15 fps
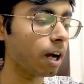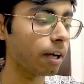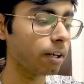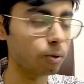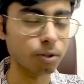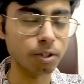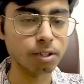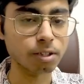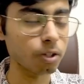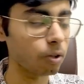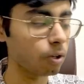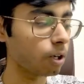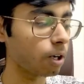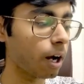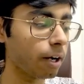I know this
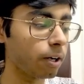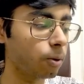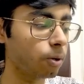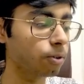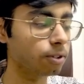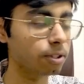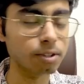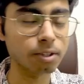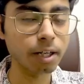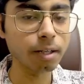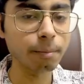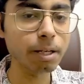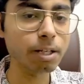or I don't know this, right?